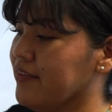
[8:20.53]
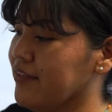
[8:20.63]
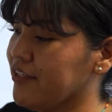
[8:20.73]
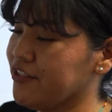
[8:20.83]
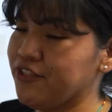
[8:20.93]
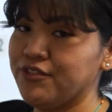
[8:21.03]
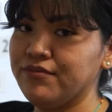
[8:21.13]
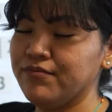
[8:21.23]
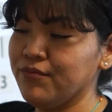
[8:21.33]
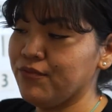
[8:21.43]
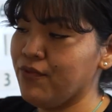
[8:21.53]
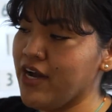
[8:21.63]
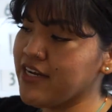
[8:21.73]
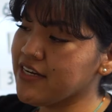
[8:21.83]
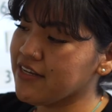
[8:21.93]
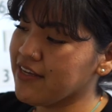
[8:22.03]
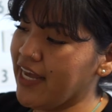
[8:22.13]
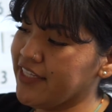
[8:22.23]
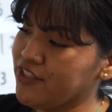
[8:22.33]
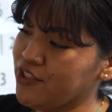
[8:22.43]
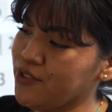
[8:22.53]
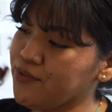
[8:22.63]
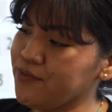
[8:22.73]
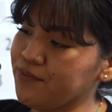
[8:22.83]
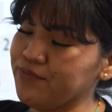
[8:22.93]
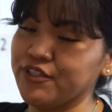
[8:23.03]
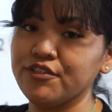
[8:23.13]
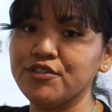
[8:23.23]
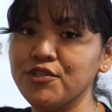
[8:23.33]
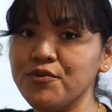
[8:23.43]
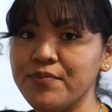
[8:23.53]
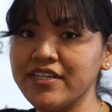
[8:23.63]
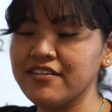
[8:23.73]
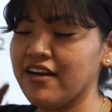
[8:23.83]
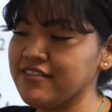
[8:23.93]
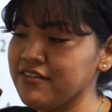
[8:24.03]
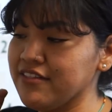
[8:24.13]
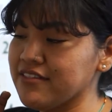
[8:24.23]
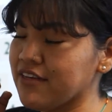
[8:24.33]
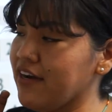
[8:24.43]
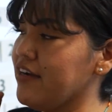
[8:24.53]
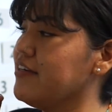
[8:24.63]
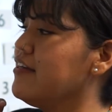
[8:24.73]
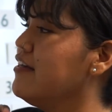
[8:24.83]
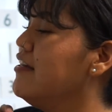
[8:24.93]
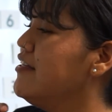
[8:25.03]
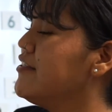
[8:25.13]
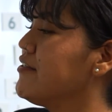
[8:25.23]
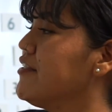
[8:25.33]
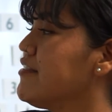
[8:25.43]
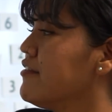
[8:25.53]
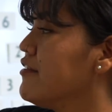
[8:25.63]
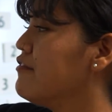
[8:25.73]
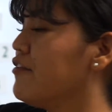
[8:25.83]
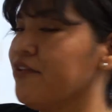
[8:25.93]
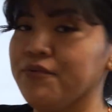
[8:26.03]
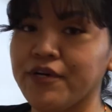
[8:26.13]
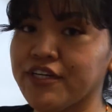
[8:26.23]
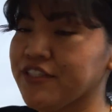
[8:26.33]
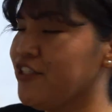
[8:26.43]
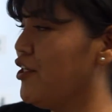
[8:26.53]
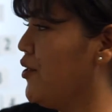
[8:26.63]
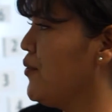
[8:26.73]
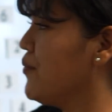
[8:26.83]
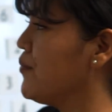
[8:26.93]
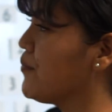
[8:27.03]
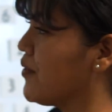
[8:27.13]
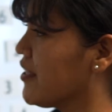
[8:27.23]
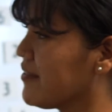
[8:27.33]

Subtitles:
There's 1 and 2. There are 2 big dots on this card. So let's look for the word 2.